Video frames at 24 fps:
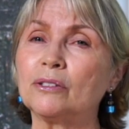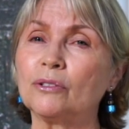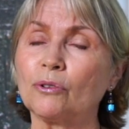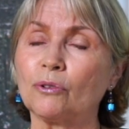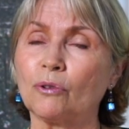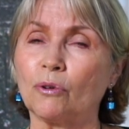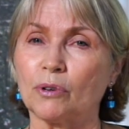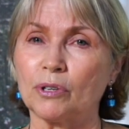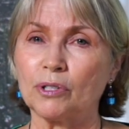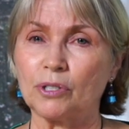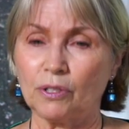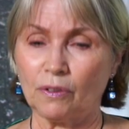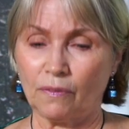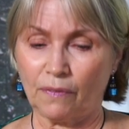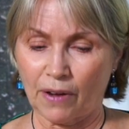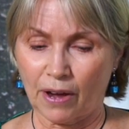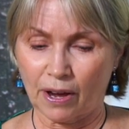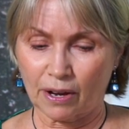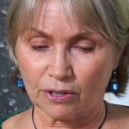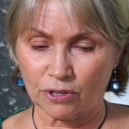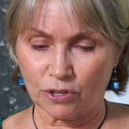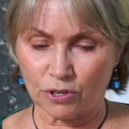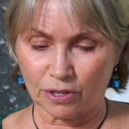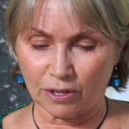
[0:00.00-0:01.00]
your course of
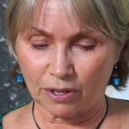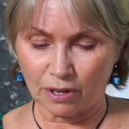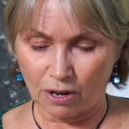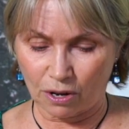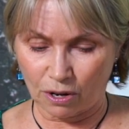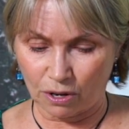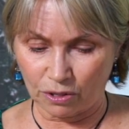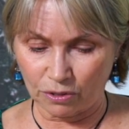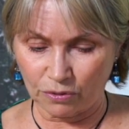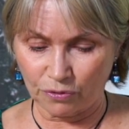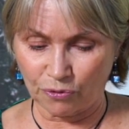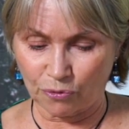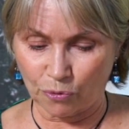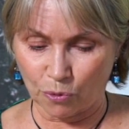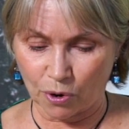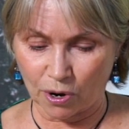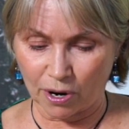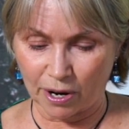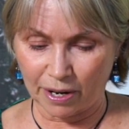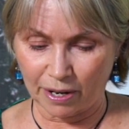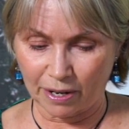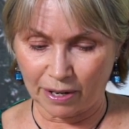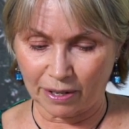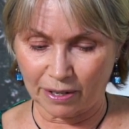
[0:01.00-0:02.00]
action called
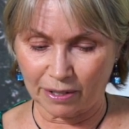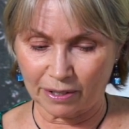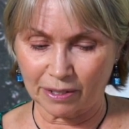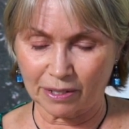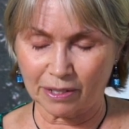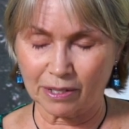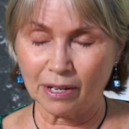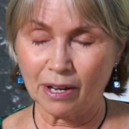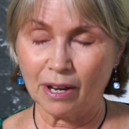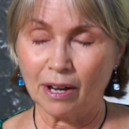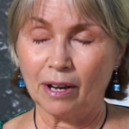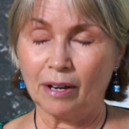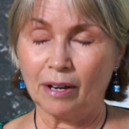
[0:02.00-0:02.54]
for is.